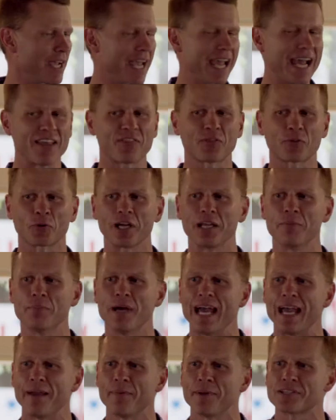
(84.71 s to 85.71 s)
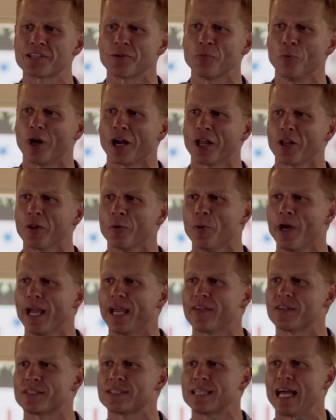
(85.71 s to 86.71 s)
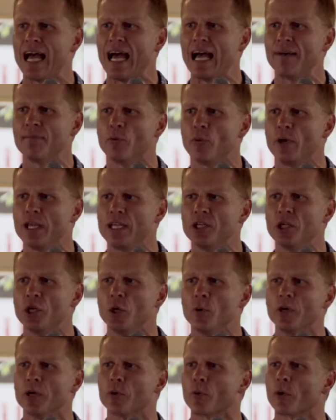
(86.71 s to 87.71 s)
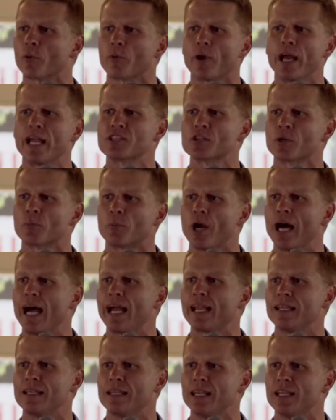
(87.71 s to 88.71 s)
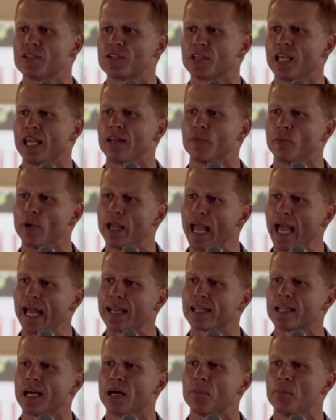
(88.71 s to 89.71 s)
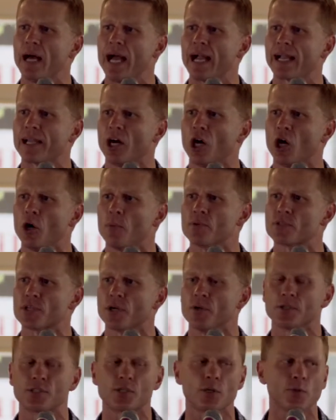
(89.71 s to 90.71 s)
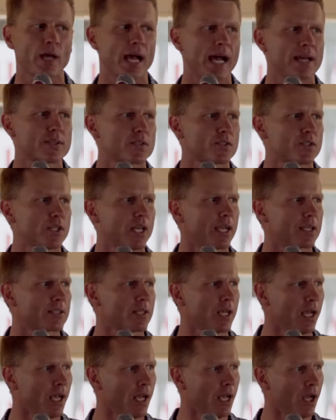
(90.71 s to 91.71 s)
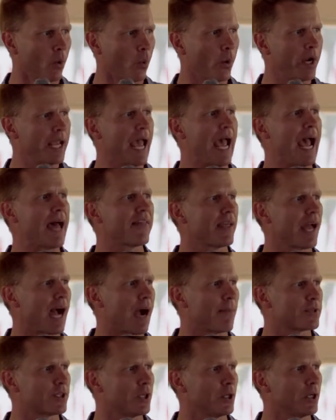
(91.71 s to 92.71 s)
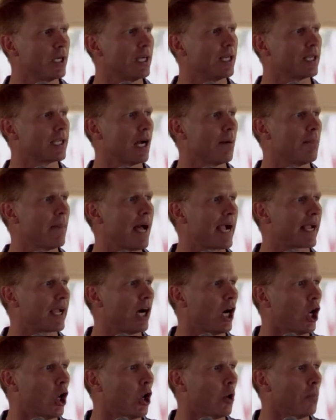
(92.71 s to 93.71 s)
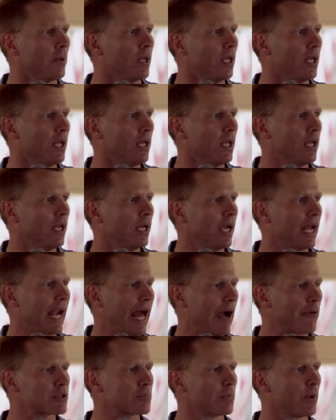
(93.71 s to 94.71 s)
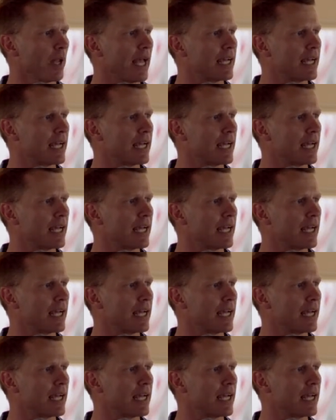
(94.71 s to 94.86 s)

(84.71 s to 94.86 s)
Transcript: We had 3 babies and 1 on the way at the time, and we knew we weren't raising them right in D.C., and we had to come back home. And so in 2006, we had the opportunity to come back home, and I was